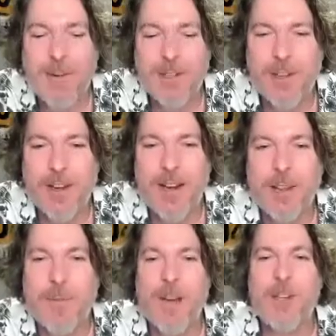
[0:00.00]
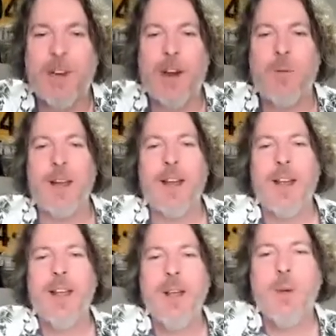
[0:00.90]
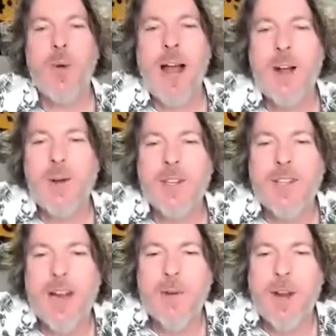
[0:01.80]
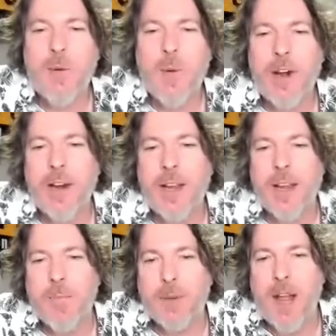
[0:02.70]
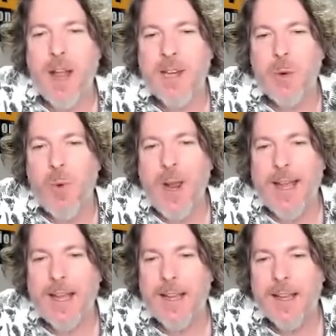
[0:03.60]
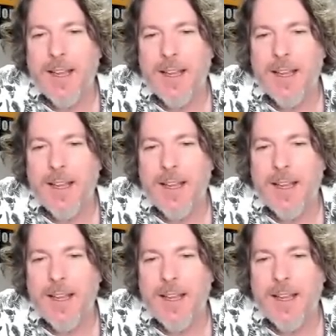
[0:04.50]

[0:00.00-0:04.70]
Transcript: I was looking at the picture and I went, wow, is Ayron wearing a blonde wig?